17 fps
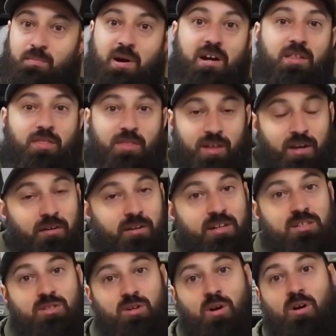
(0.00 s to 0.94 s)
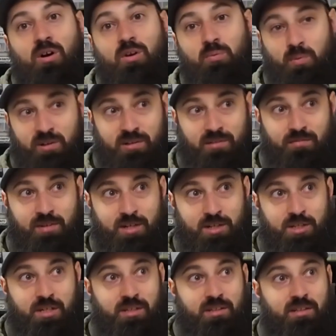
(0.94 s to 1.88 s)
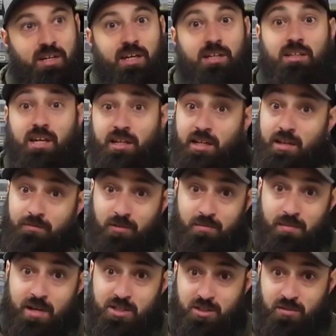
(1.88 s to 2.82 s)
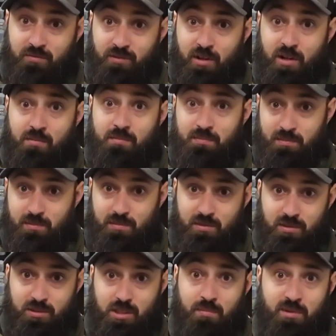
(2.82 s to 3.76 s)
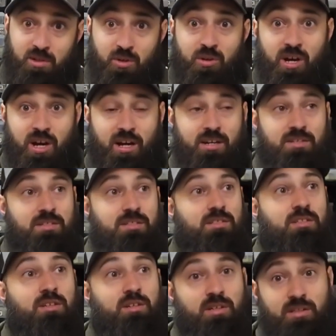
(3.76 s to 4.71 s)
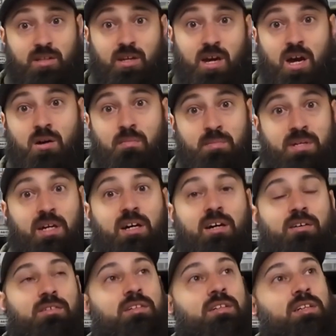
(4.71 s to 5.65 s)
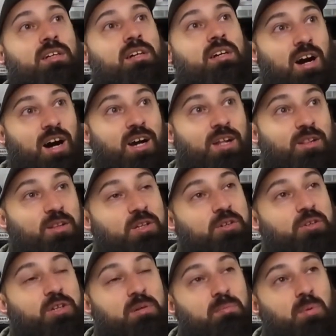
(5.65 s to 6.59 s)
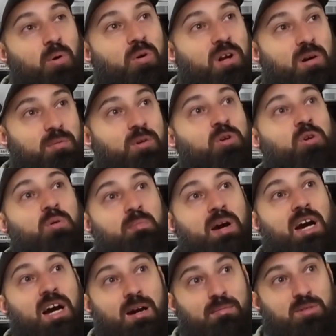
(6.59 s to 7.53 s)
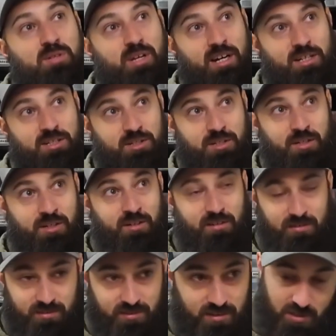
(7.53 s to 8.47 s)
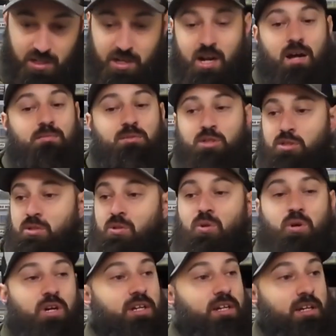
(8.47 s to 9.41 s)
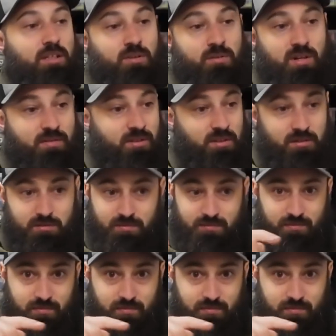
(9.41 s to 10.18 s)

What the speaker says: my theories on winter fishing, and information from some of you guys to help me out. I literally pulled up Google Maps last year, and I'm just looking at the river.